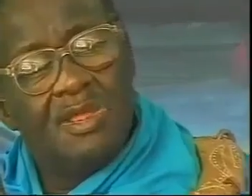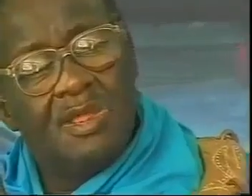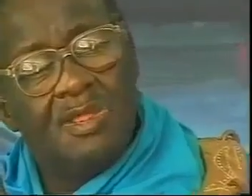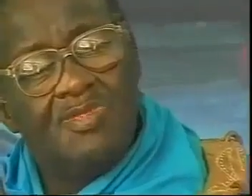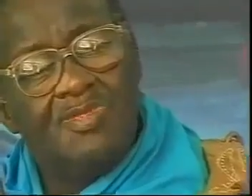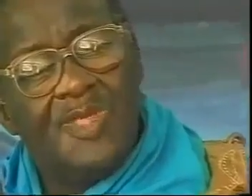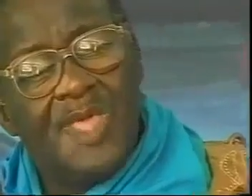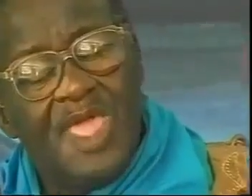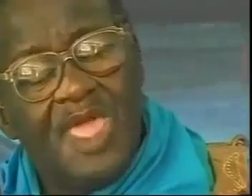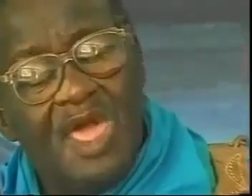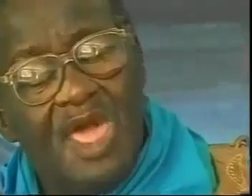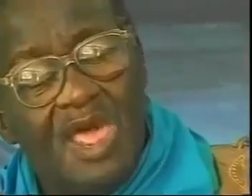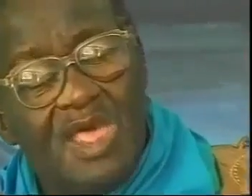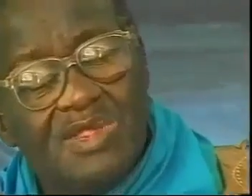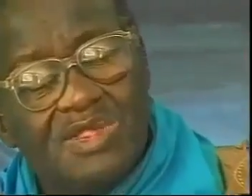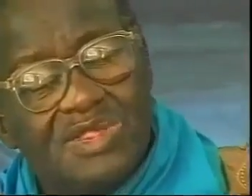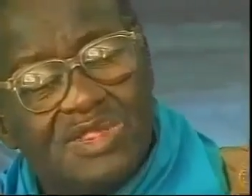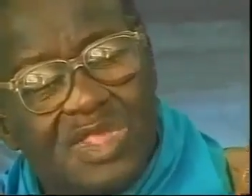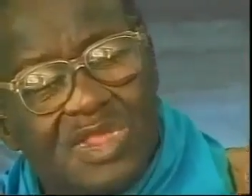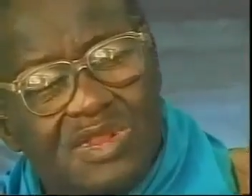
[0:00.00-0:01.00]
there are
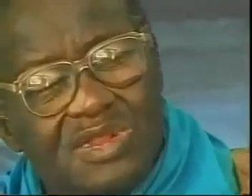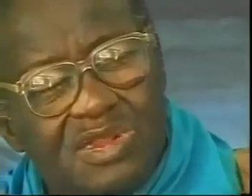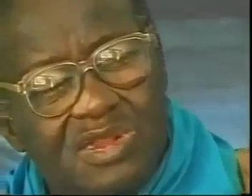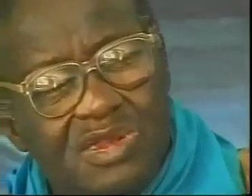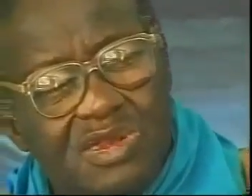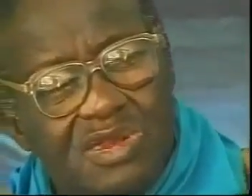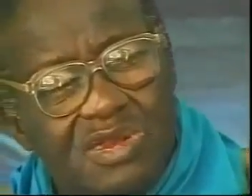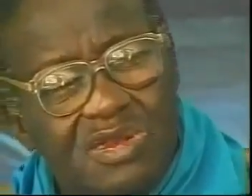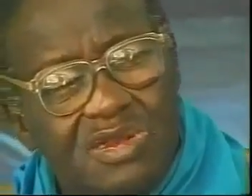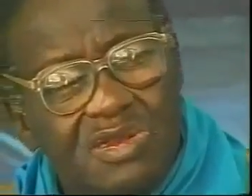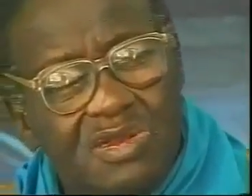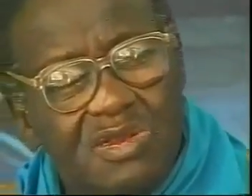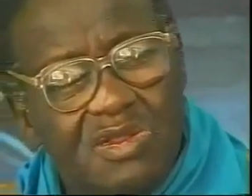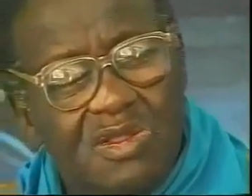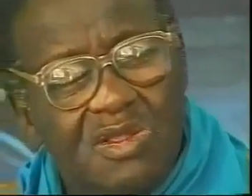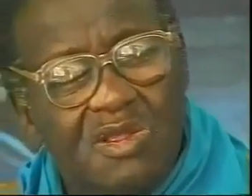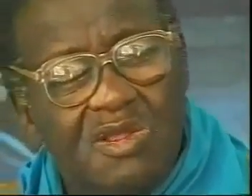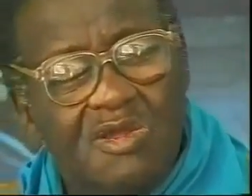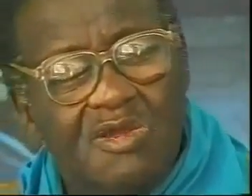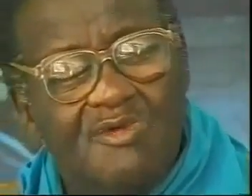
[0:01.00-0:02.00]
certain
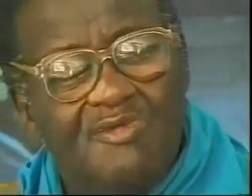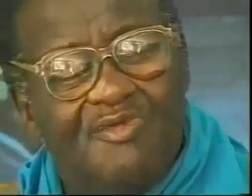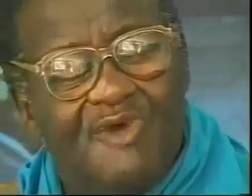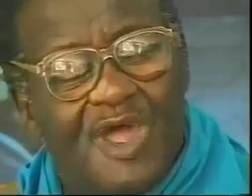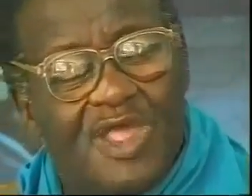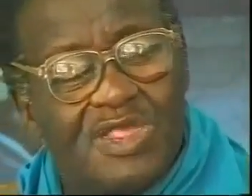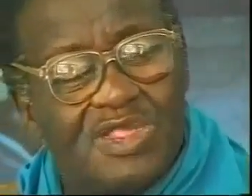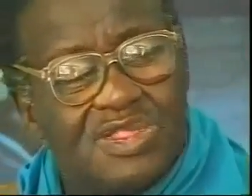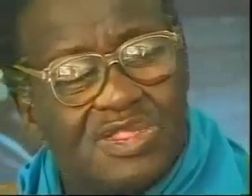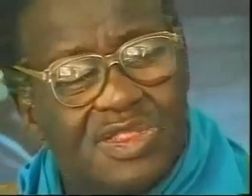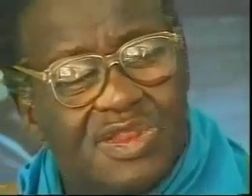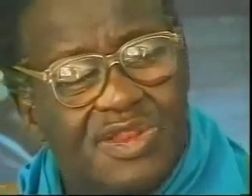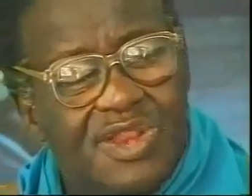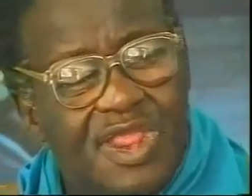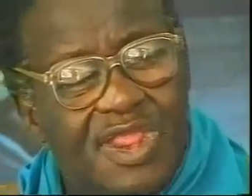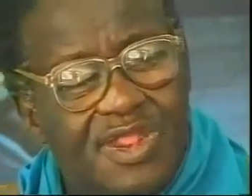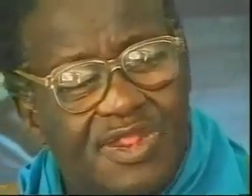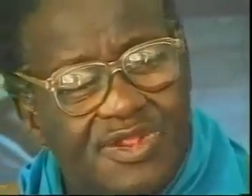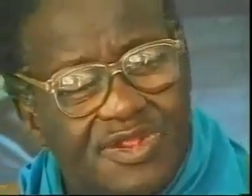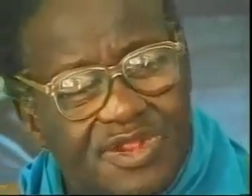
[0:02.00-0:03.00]

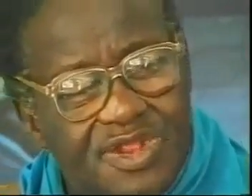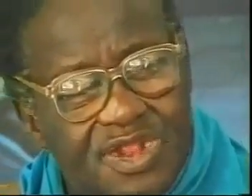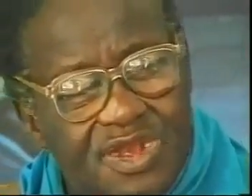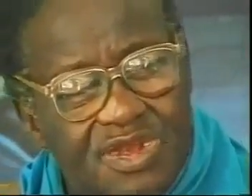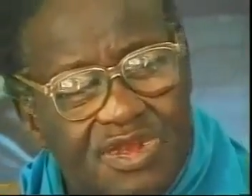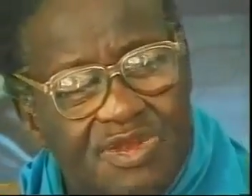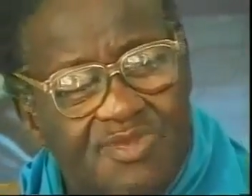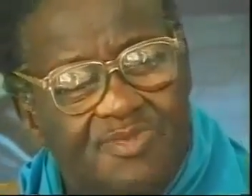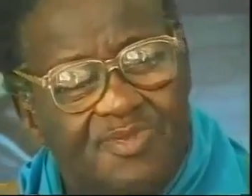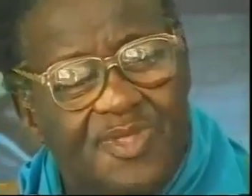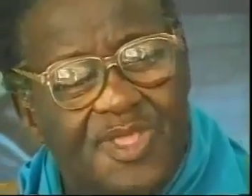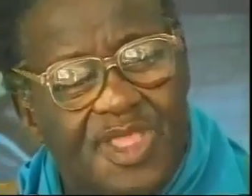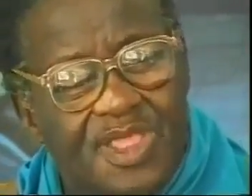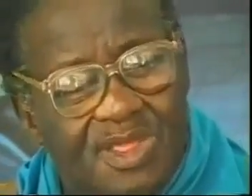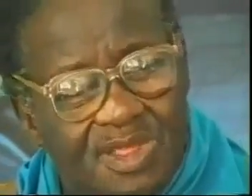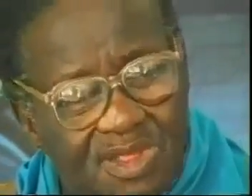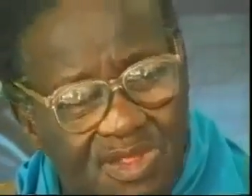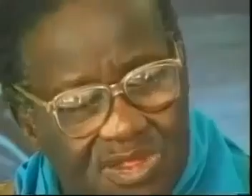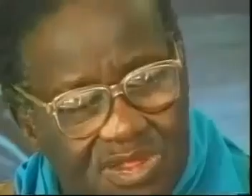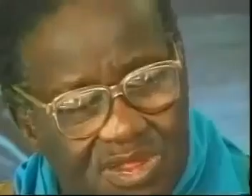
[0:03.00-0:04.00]
vaccination
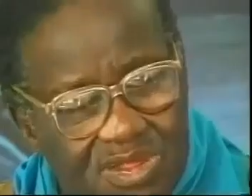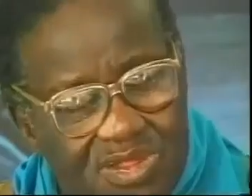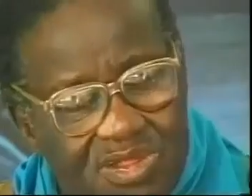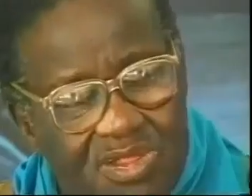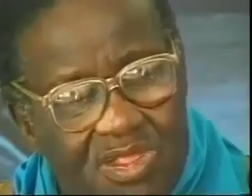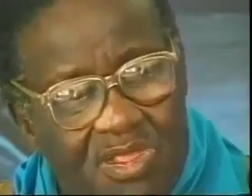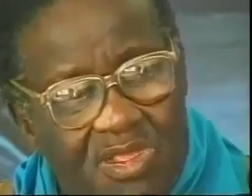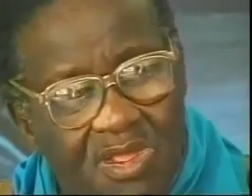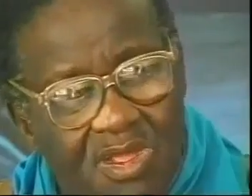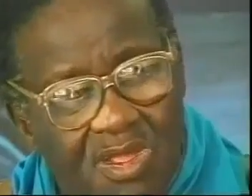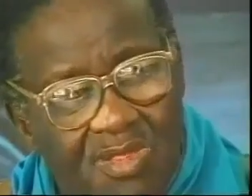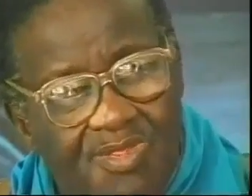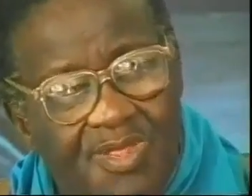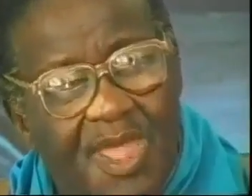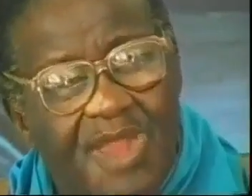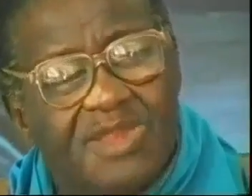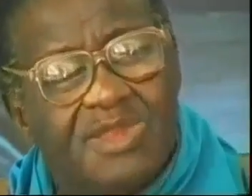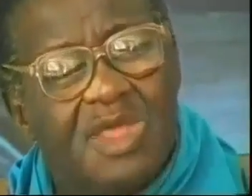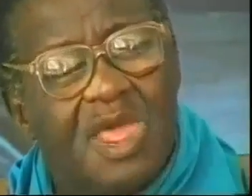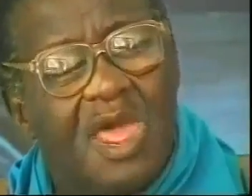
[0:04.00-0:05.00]
things
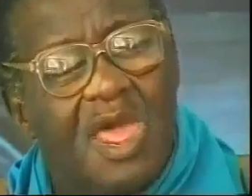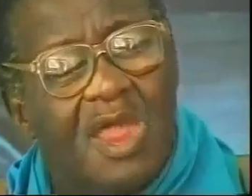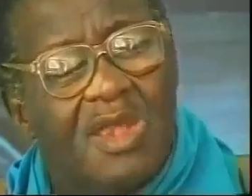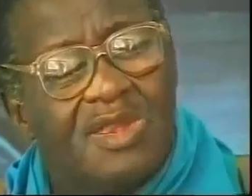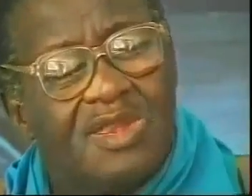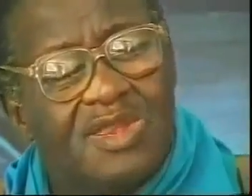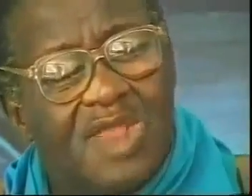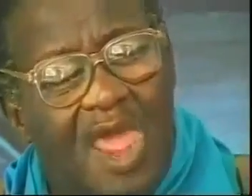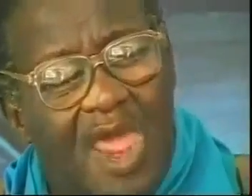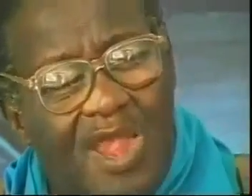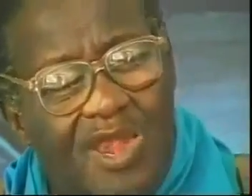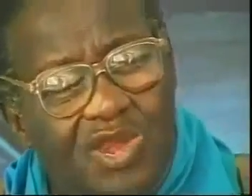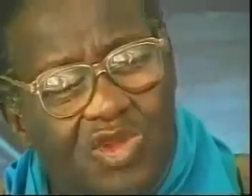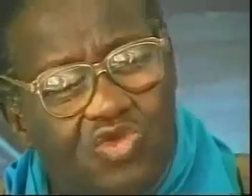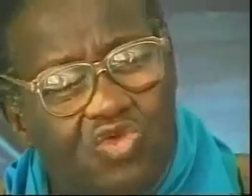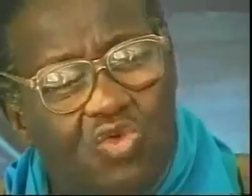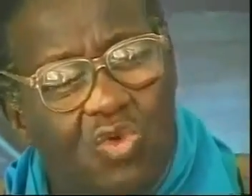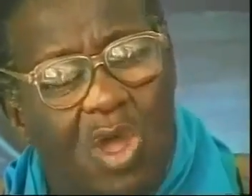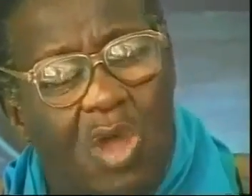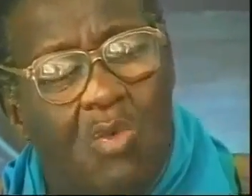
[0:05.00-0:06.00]
that are done
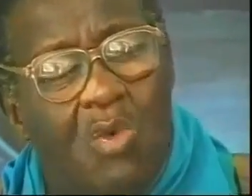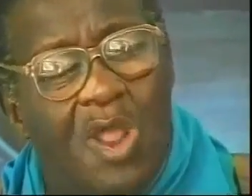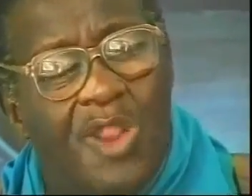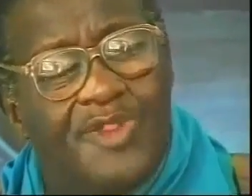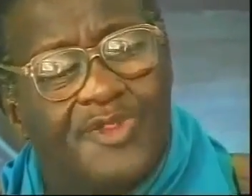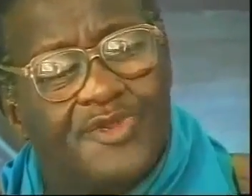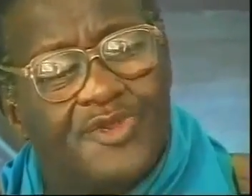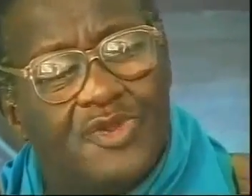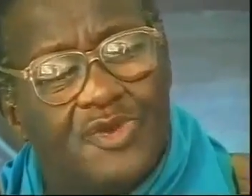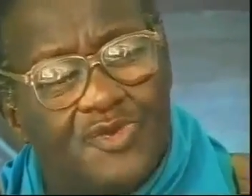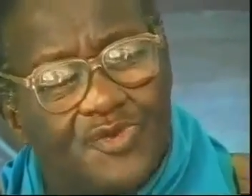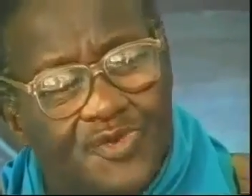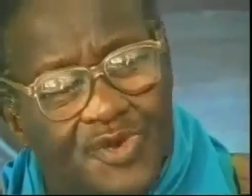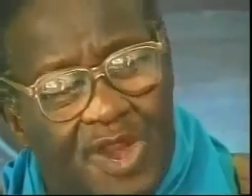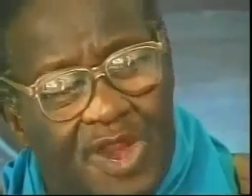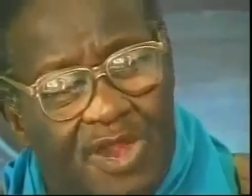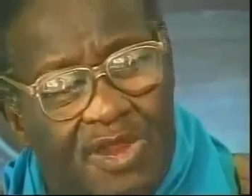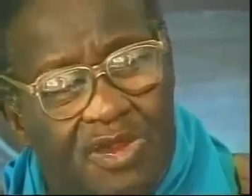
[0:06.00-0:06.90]
to our children